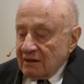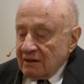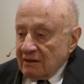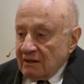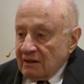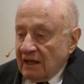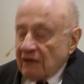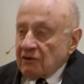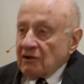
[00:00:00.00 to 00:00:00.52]

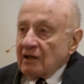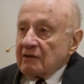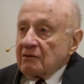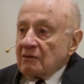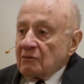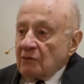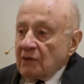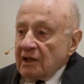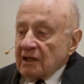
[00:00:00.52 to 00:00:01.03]
Actually,
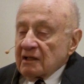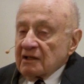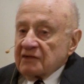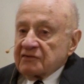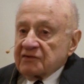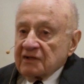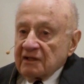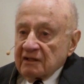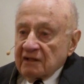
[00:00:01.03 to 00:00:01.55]
we
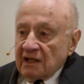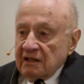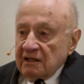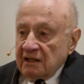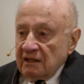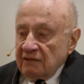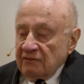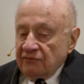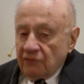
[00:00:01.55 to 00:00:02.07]
enlisted in
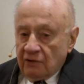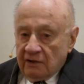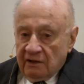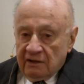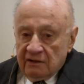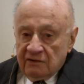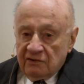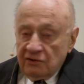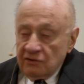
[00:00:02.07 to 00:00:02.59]

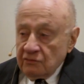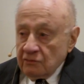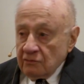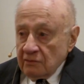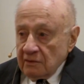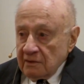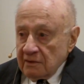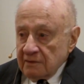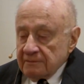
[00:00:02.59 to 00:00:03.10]

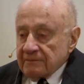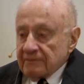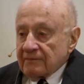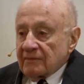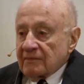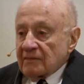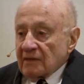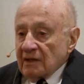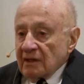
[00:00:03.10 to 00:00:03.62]
1942,
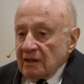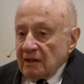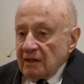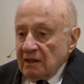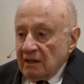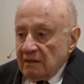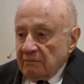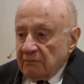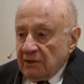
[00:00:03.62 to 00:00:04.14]

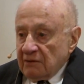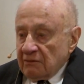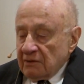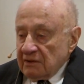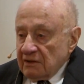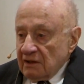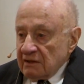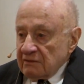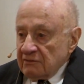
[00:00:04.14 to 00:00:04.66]
but
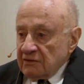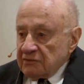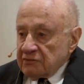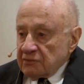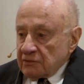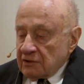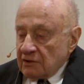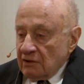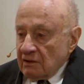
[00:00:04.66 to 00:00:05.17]
none of us
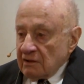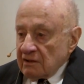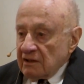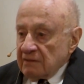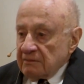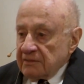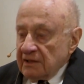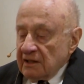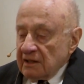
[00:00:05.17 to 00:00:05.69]
were called
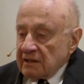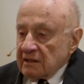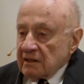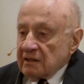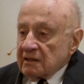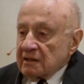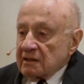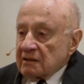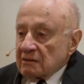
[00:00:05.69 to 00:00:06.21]
up yet
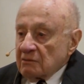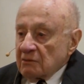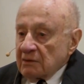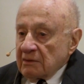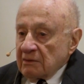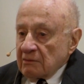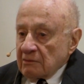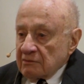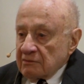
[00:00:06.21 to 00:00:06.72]
until
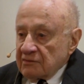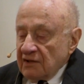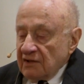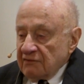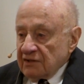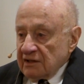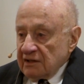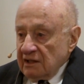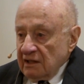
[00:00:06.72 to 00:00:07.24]
we were
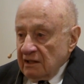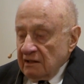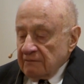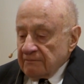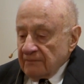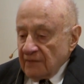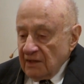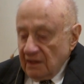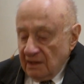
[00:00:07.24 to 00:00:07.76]

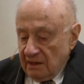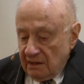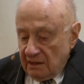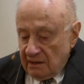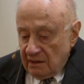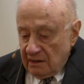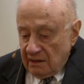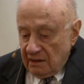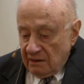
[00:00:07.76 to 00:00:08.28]
17.
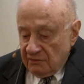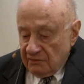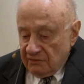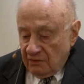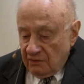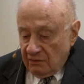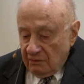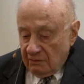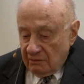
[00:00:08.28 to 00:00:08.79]

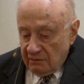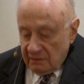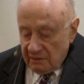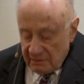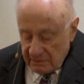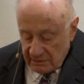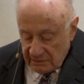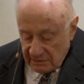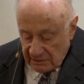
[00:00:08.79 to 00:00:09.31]
So
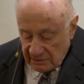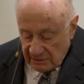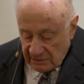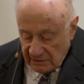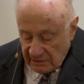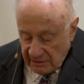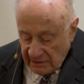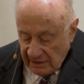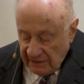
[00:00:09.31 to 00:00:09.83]

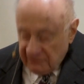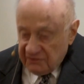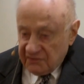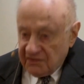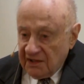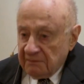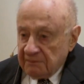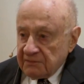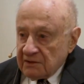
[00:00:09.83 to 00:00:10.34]
uh, I
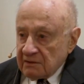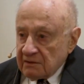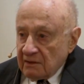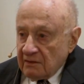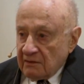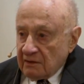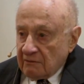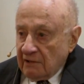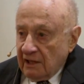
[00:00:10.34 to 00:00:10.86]
skipped
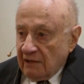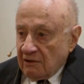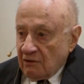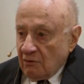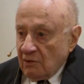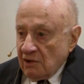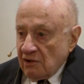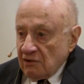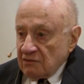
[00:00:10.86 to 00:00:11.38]
the
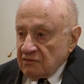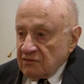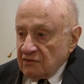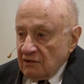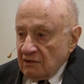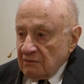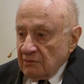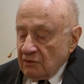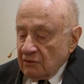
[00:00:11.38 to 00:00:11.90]
graduation
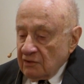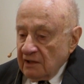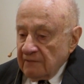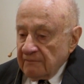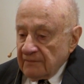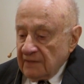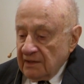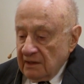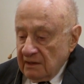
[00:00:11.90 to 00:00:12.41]

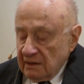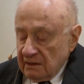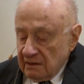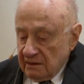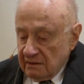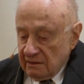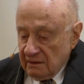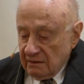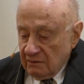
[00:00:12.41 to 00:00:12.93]
ceremony
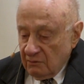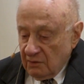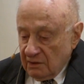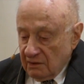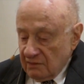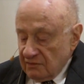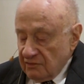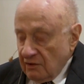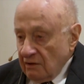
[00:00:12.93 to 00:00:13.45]
and uh,
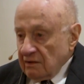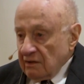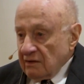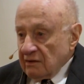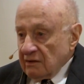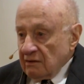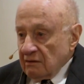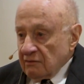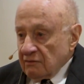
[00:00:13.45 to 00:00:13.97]
went, started at
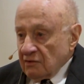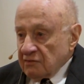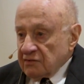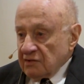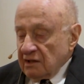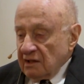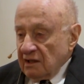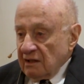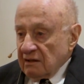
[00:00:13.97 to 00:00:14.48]
the
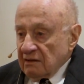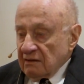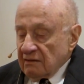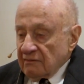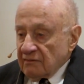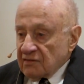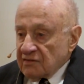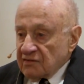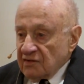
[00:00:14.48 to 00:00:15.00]
university
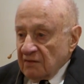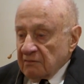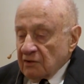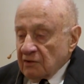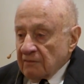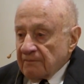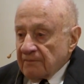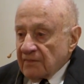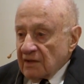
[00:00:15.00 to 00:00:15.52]
in
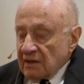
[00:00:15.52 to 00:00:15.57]
summer.